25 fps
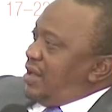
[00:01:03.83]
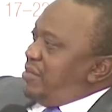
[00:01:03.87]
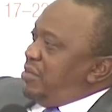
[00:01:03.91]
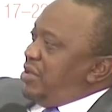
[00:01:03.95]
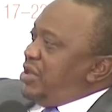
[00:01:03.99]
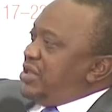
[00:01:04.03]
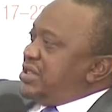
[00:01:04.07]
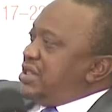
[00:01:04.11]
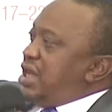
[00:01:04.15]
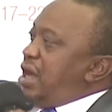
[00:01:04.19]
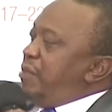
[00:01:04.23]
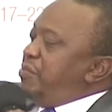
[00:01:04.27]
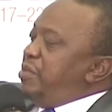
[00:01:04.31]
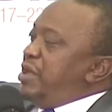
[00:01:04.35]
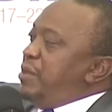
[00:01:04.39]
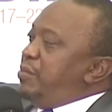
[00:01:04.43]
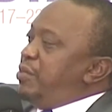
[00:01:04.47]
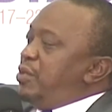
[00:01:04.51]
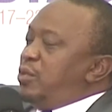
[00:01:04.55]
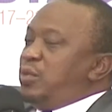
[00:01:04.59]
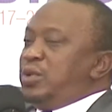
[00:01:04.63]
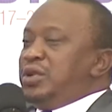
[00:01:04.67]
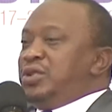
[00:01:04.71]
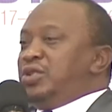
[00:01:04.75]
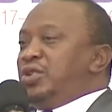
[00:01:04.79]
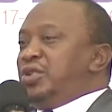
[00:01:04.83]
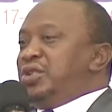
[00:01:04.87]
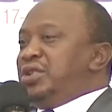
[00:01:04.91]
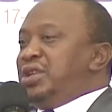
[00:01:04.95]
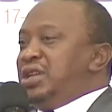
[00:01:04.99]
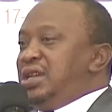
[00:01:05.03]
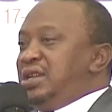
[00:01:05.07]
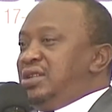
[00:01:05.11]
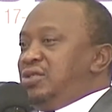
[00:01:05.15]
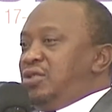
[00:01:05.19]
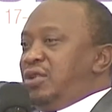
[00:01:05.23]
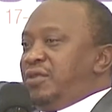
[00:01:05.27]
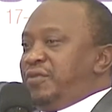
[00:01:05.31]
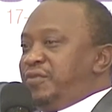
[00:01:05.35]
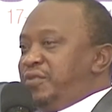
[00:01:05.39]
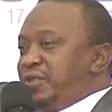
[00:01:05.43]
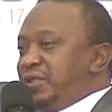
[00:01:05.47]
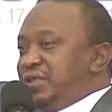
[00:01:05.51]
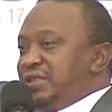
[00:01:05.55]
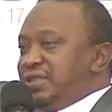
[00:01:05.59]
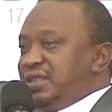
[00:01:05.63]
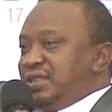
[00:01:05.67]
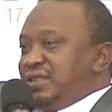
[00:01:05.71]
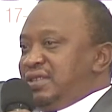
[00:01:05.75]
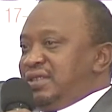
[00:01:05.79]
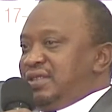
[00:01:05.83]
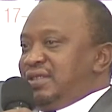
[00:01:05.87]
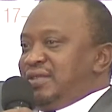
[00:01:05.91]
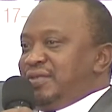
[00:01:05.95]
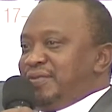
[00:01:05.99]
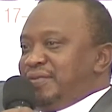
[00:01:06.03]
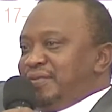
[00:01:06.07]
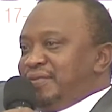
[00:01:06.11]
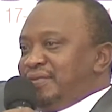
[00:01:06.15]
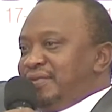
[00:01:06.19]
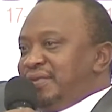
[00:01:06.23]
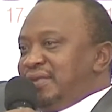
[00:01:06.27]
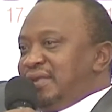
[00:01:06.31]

Because our people will not eat conferences.